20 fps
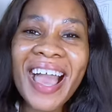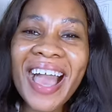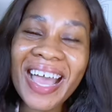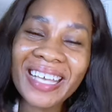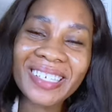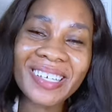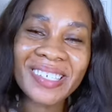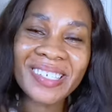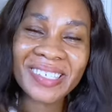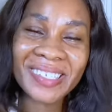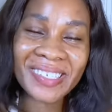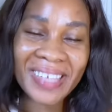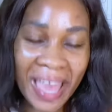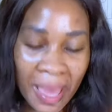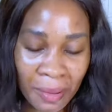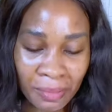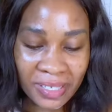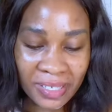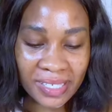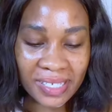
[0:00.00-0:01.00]
I just
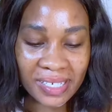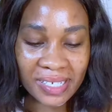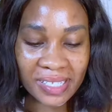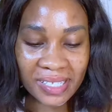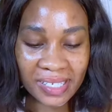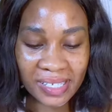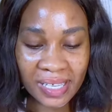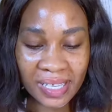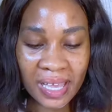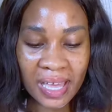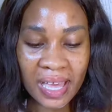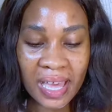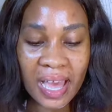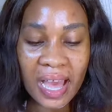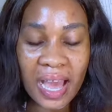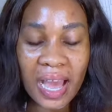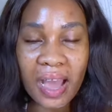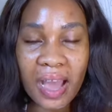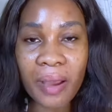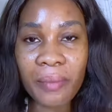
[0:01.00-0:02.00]
emptied
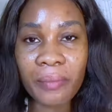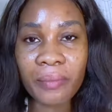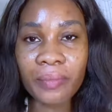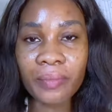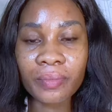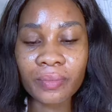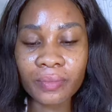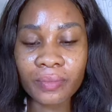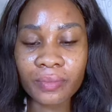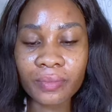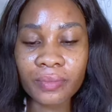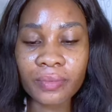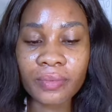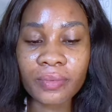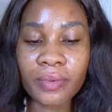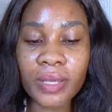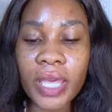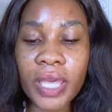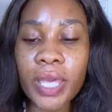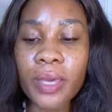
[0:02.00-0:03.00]

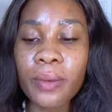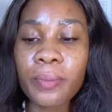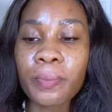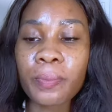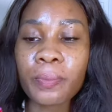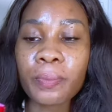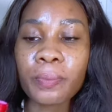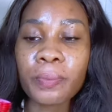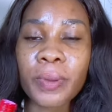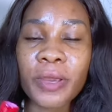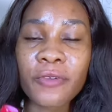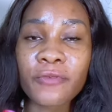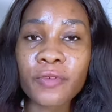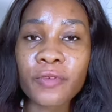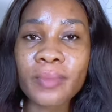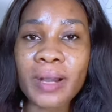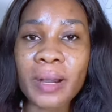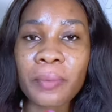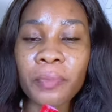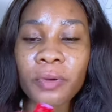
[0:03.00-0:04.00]
a
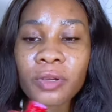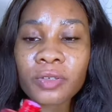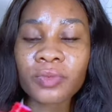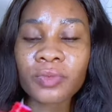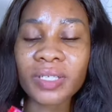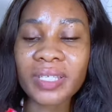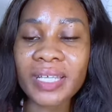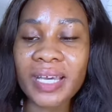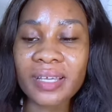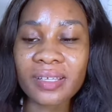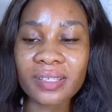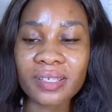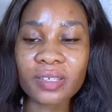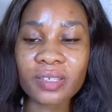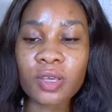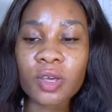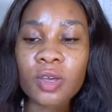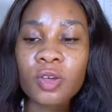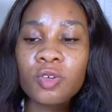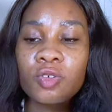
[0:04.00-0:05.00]
perfume and poured water in it.
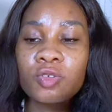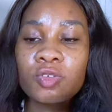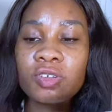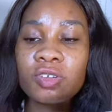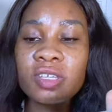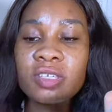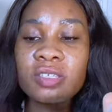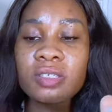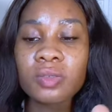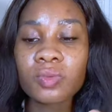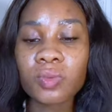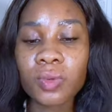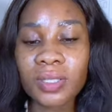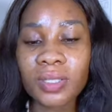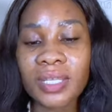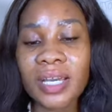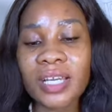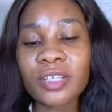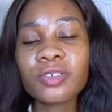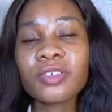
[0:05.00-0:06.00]
So this is
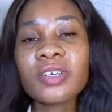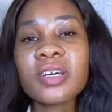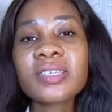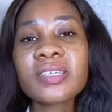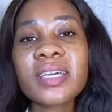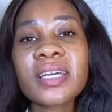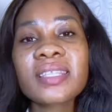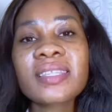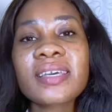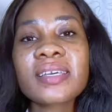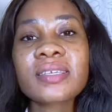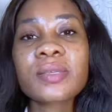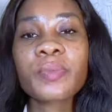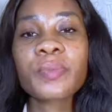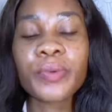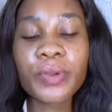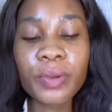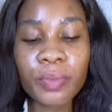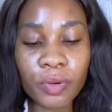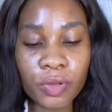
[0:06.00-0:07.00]
water. You just get a
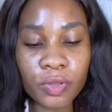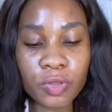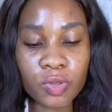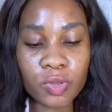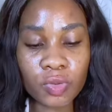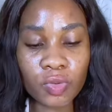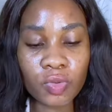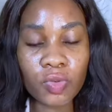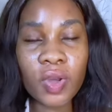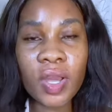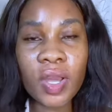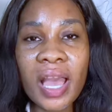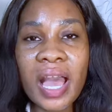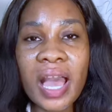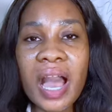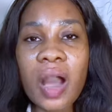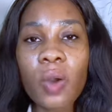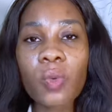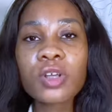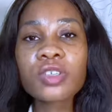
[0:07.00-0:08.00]
spray bottle,
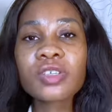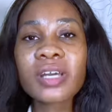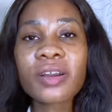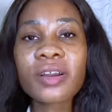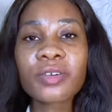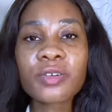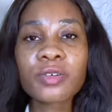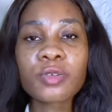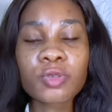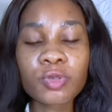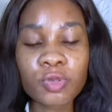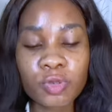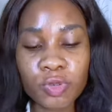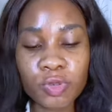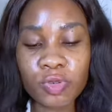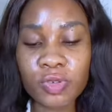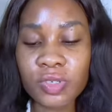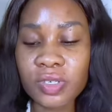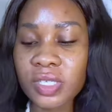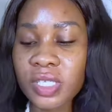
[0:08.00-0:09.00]
and what you are going to do
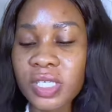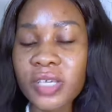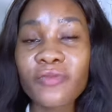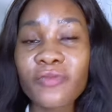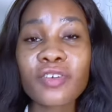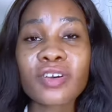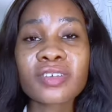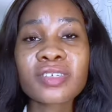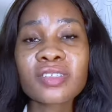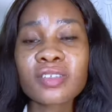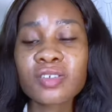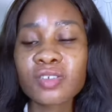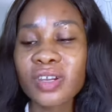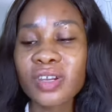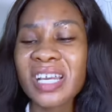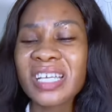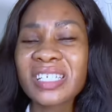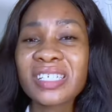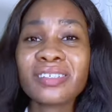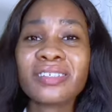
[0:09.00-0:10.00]
is, if your skin is
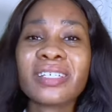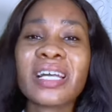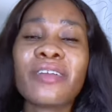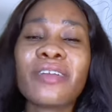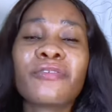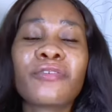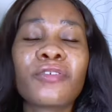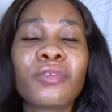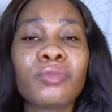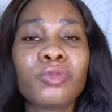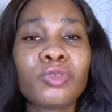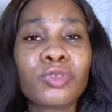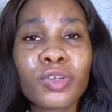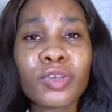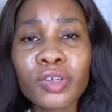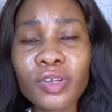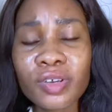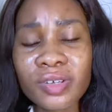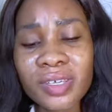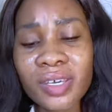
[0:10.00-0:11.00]
already dry from
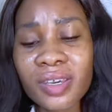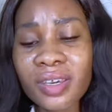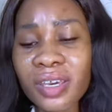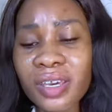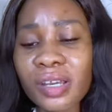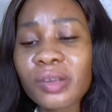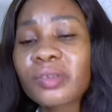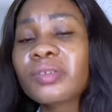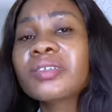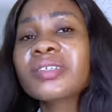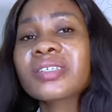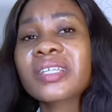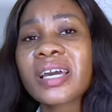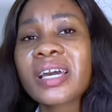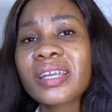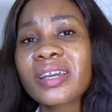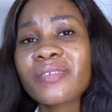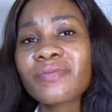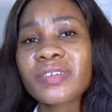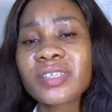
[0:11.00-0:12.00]
doing your skincare routine
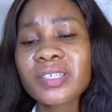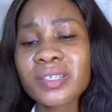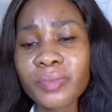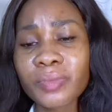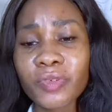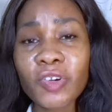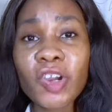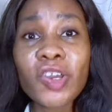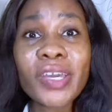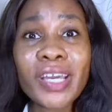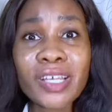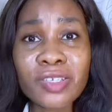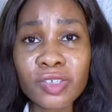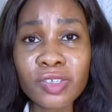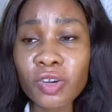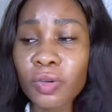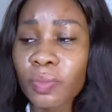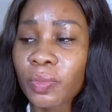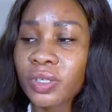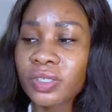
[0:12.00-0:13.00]
and everything, before you get to
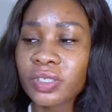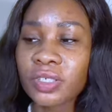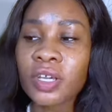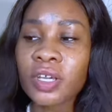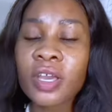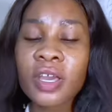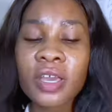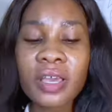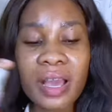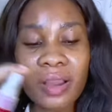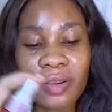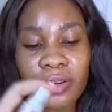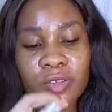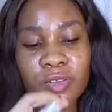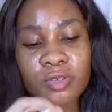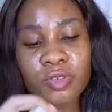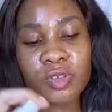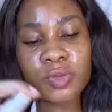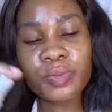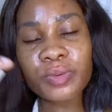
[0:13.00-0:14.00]
your body, you're going
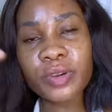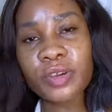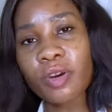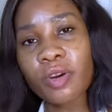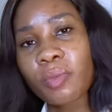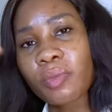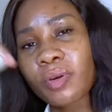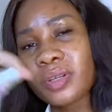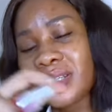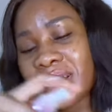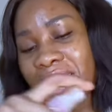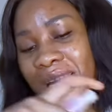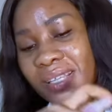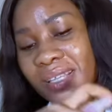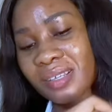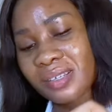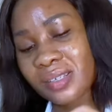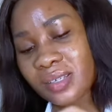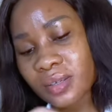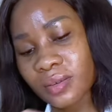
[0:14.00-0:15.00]
to spray your body like
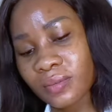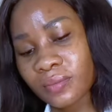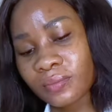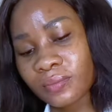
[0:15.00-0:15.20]
this.